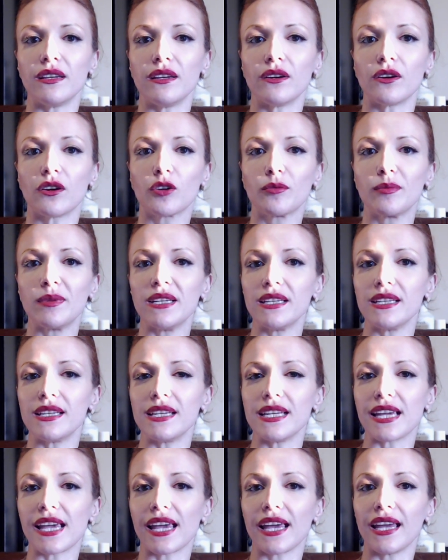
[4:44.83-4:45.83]
Urban
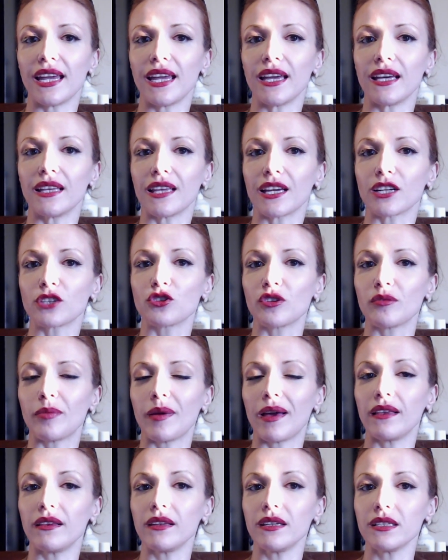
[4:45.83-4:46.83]
Decay electric
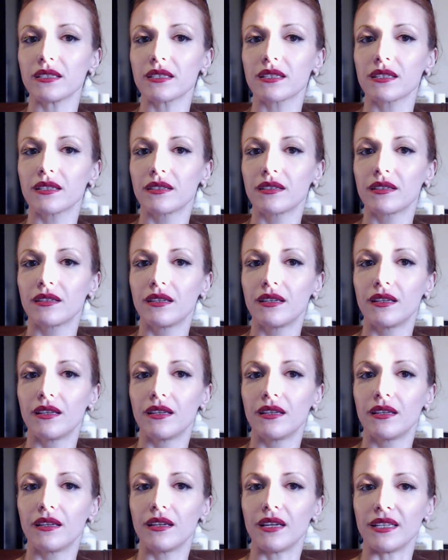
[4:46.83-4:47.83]
palette.
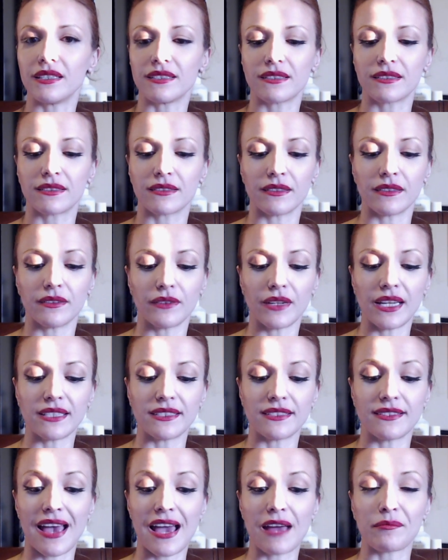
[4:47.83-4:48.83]
It's
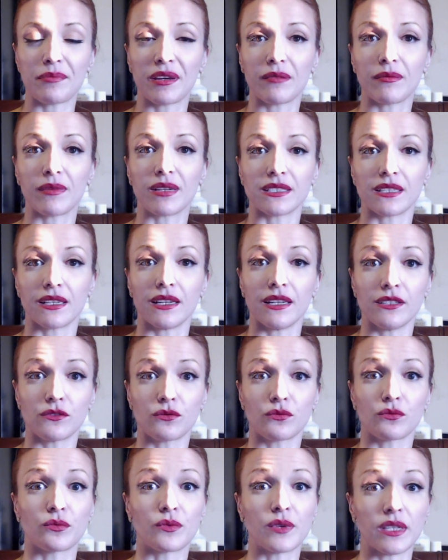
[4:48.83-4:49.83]
that pigmented. It's
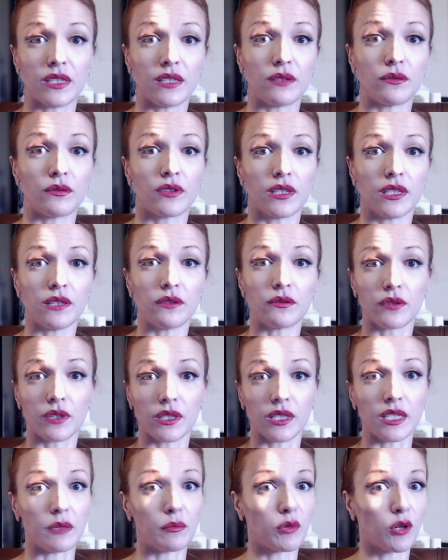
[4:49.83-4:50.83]
really, really,
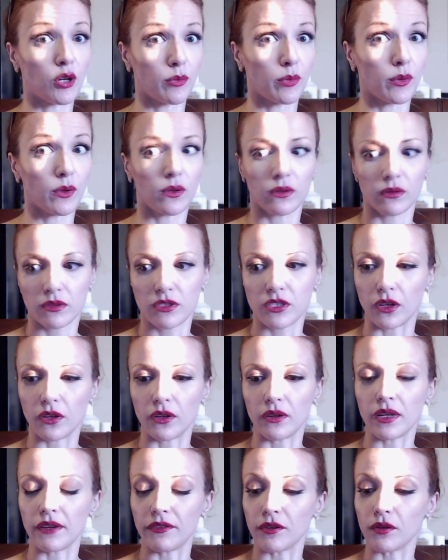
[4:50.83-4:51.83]
really purple. So
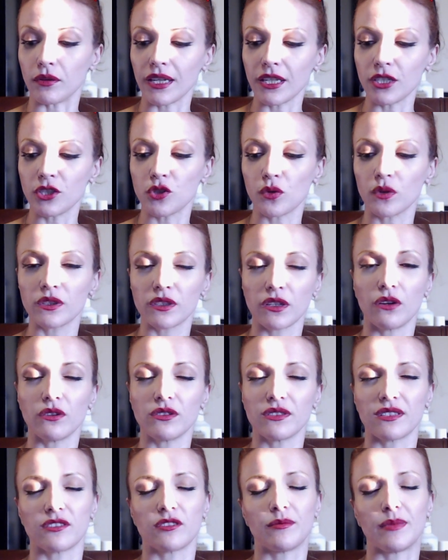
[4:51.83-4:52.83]
if you like jewel tones,
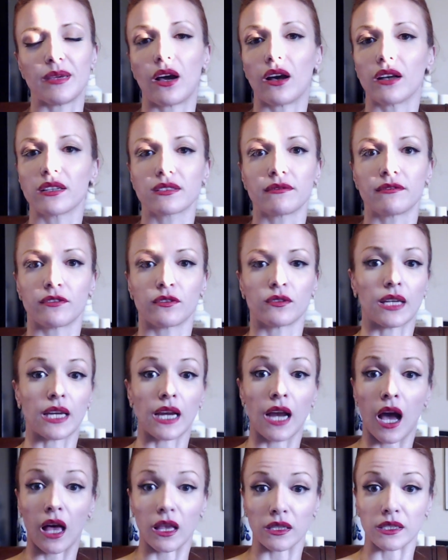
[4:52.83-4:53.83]
this would be awesome for like
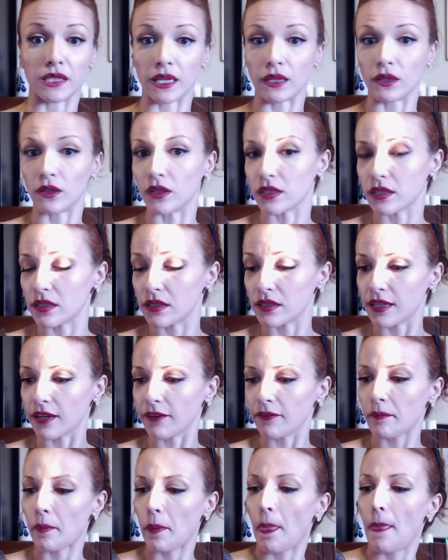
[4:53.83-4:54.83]
holiday looks and stuff.
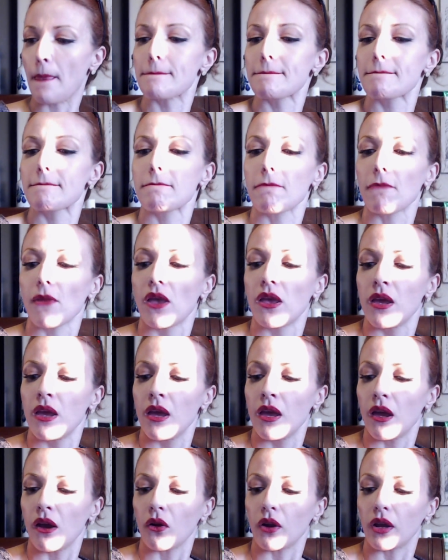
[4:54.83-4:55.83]

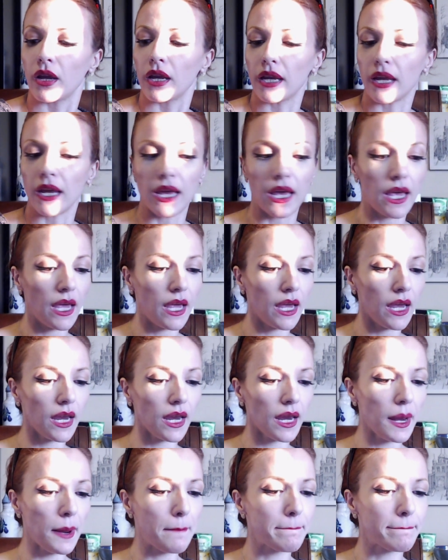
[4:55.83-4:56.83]
Okay.
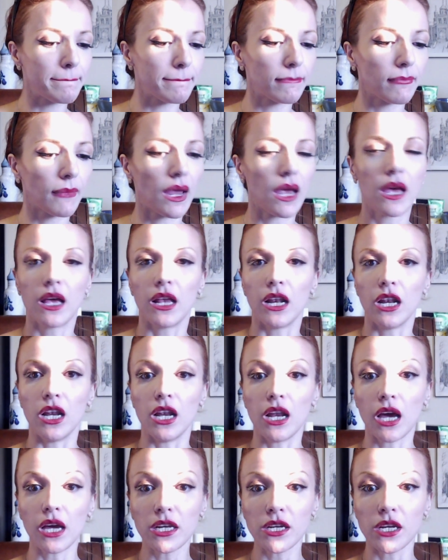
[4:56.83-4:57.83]

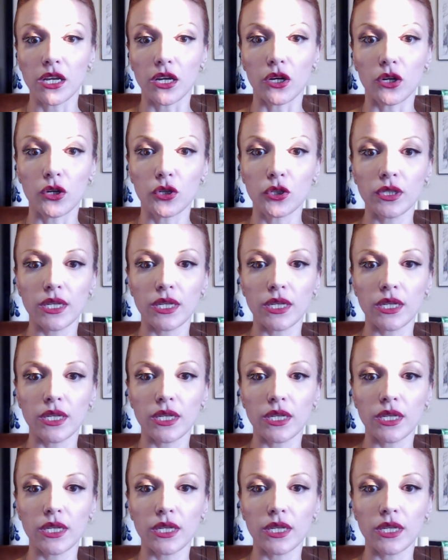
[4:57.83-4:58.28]
London.